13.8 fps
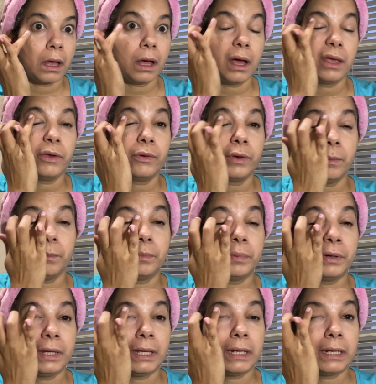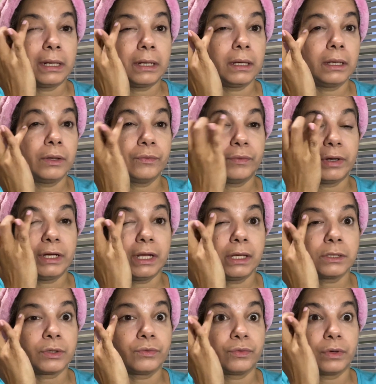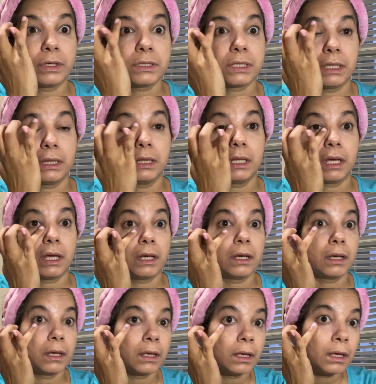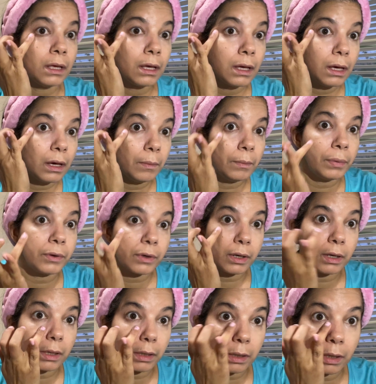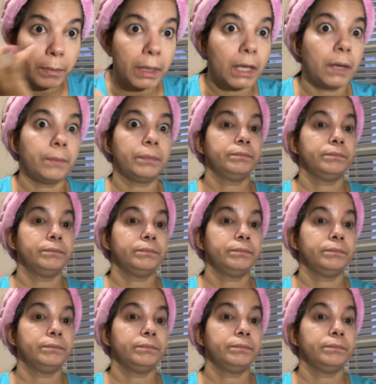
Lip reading: and you can put your foundation first and then put on your makeup.